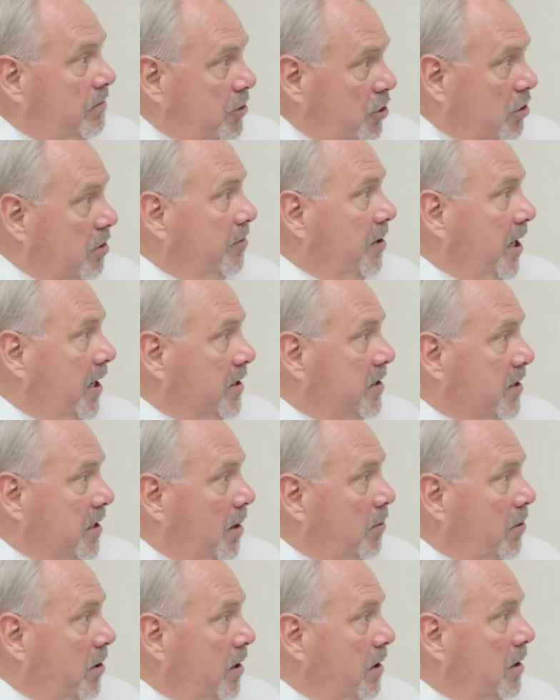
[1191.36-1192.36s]
terminate
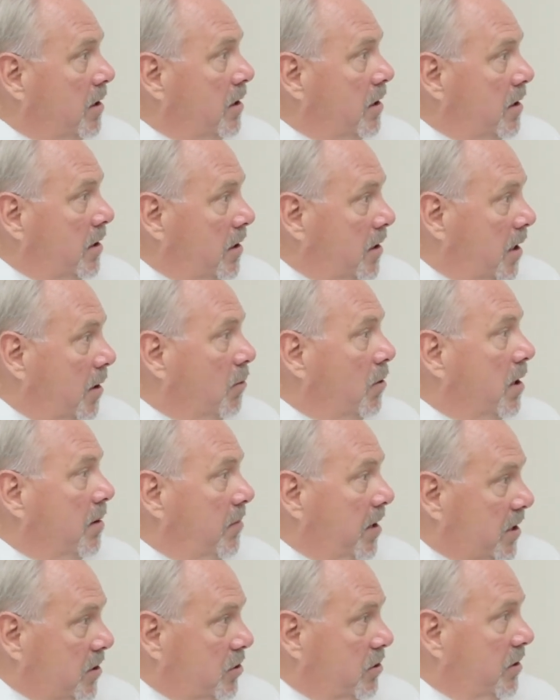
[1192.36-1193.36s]
someone, they want to
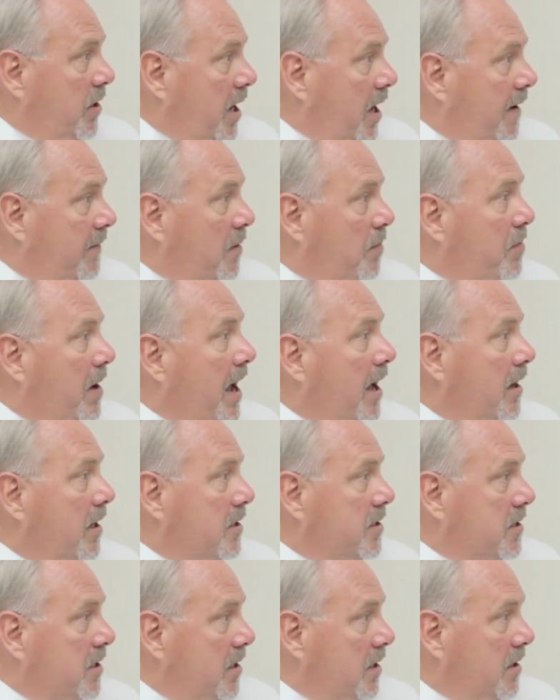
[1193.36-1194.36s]
make sure they have a
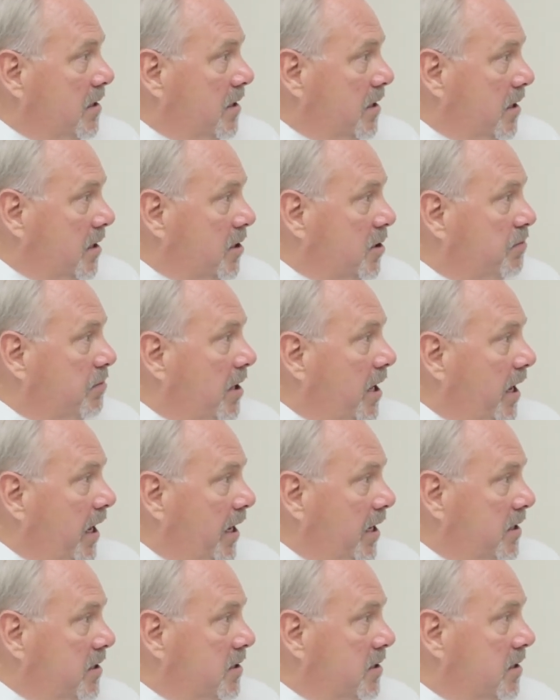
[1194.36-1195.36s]
policy that
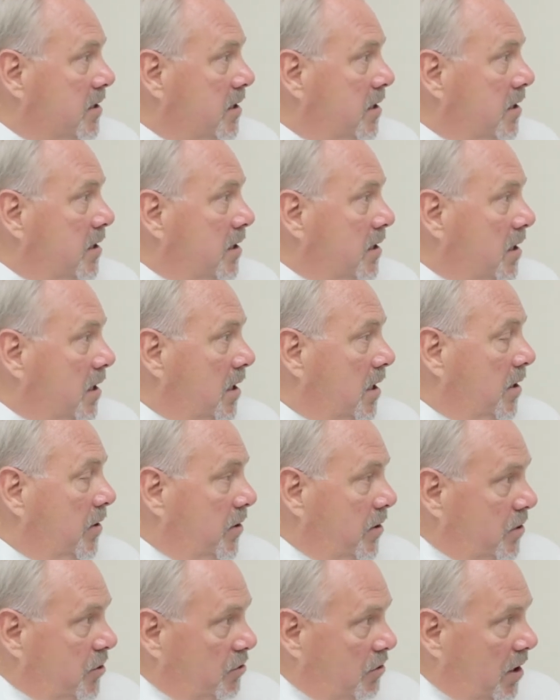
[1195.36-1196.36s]
explains
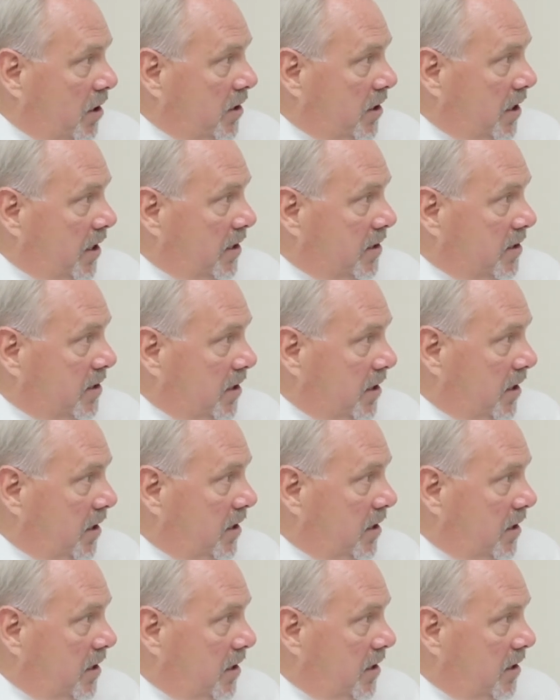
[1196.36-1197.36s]
their drug
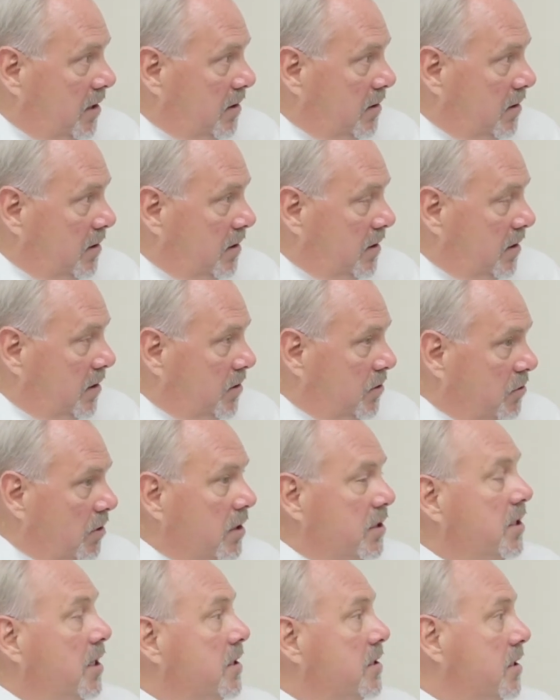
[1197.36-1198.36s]
testing
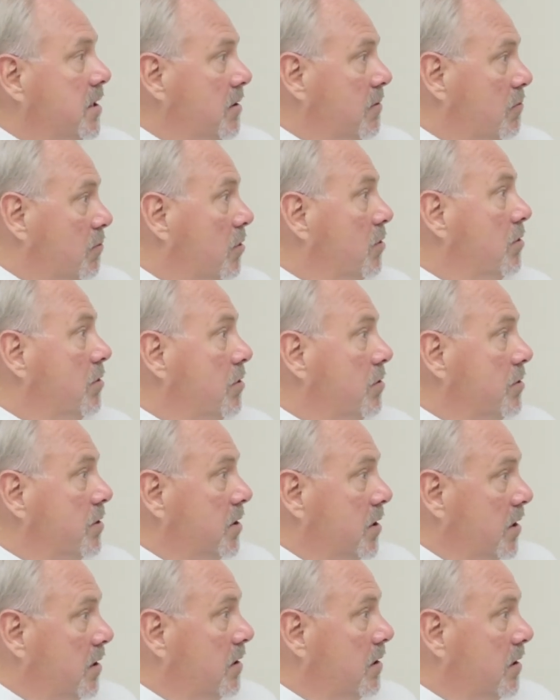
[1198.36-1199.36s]
rules
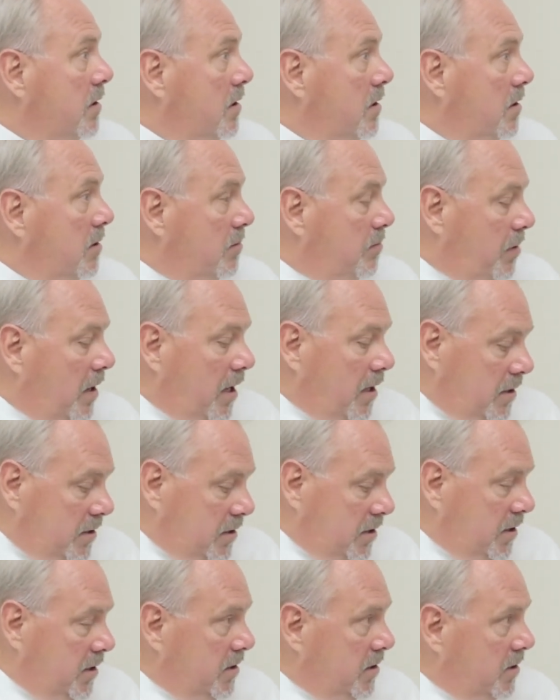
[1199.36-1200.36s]
and policy. And